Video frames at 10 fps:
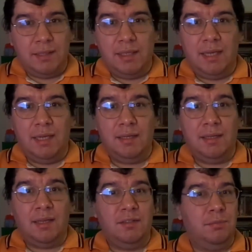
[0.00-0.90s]
again,
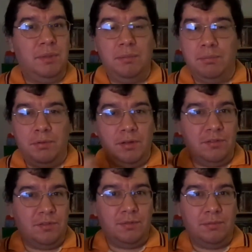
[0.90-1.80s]
and he's being
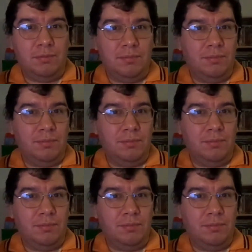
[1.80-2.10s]
voiced